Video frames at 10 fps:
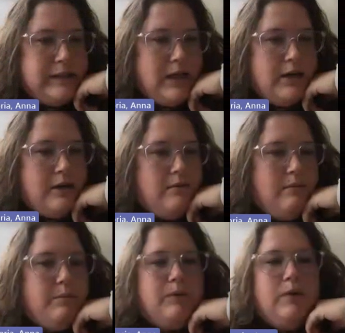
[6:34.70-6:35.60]
site,
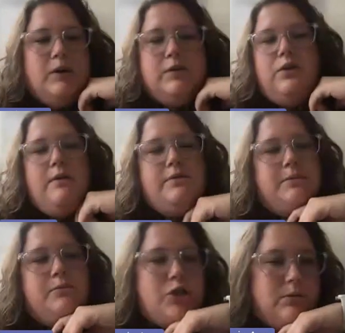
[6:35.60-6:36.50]
but we also have
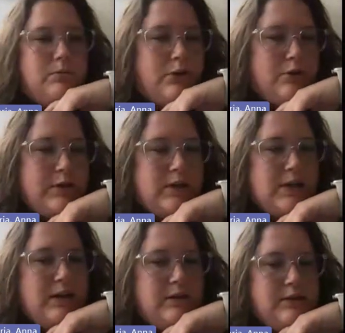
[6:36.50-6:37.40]
some gene protein
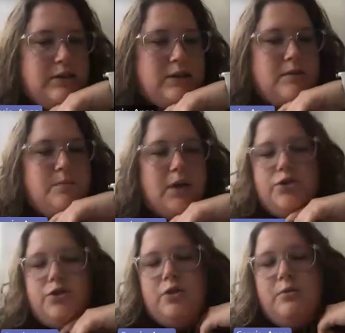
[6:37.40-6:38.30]
analysis,
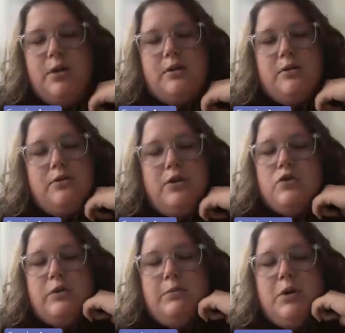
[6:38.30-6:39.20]
metagenomic,
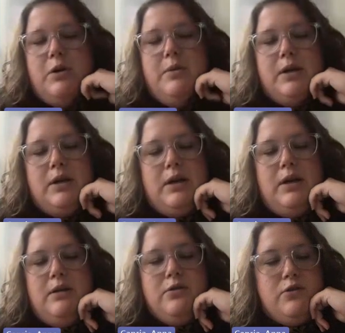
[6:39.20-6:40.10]
transcriptomic,
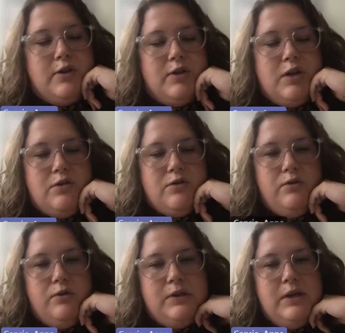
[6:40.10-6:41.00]
and utility
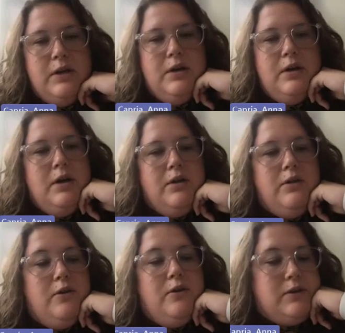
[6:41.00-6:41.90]
tools.
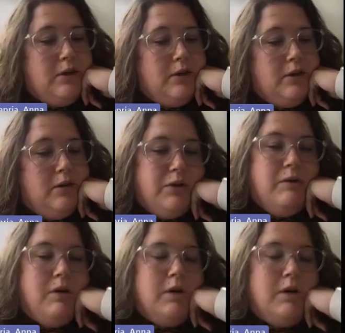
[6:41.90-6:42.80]
Those that are in
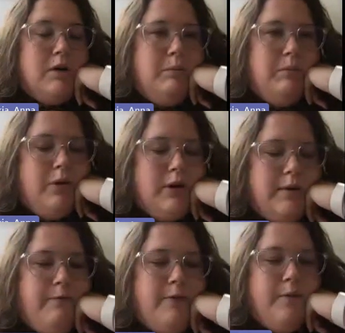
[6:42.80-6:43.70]
blue are
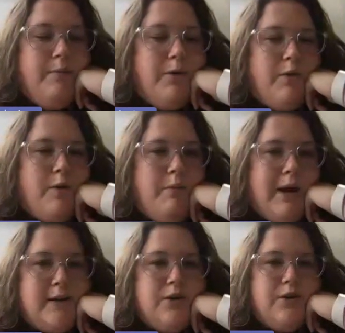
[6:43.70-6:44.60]
supported for both our
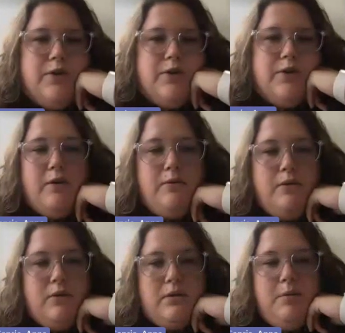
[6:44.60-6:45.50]
bacterial and
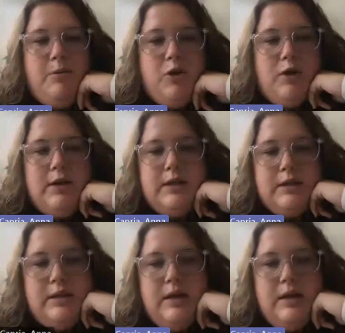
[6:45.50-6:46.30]
viral communities.